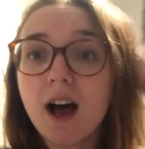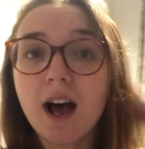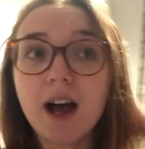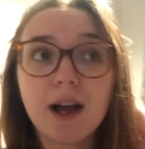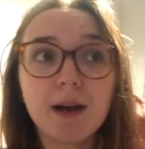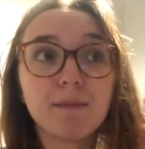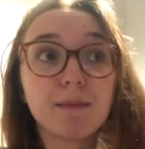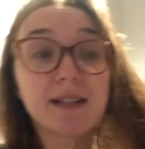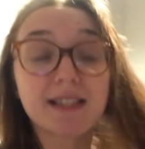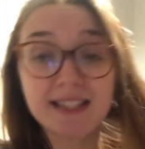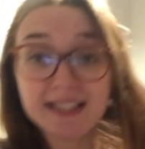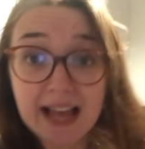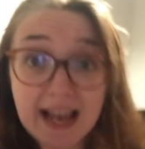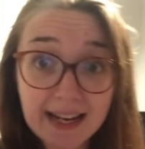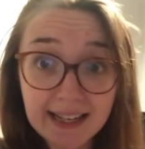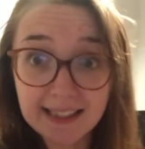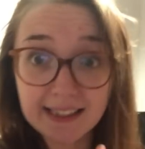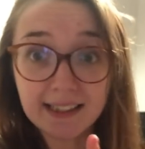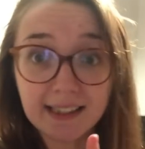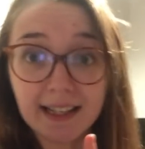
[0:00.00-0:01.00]
um,
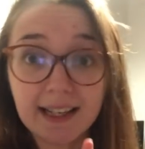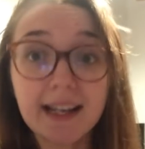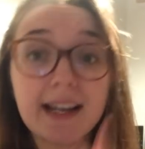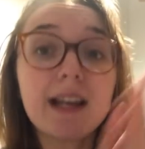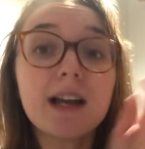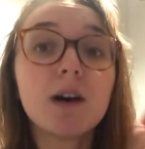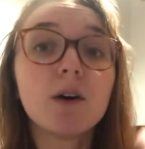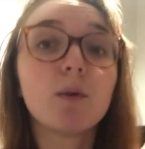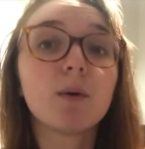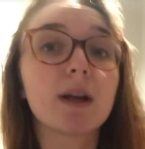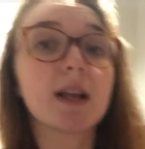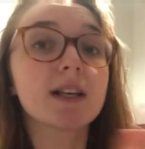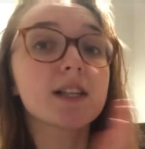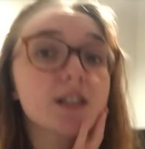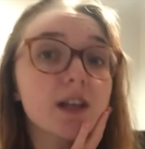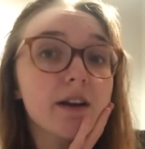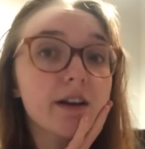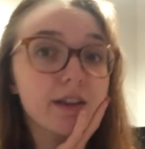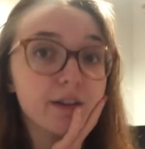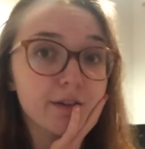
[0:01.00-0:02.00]
secondly, when I
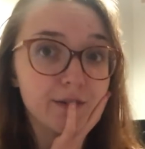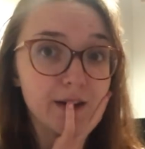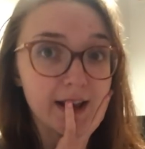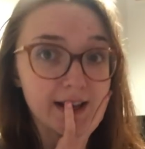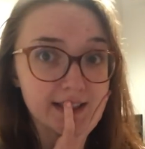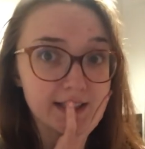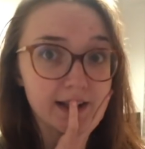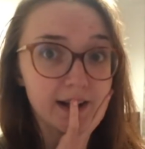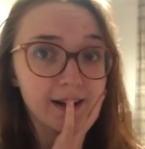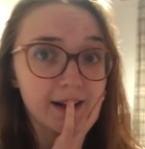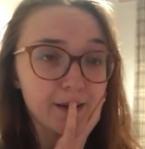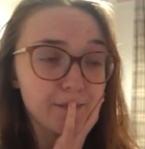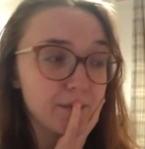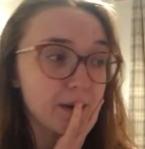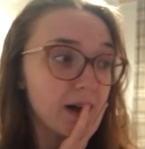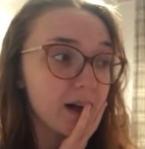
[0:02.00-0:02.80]
sewed it the first time,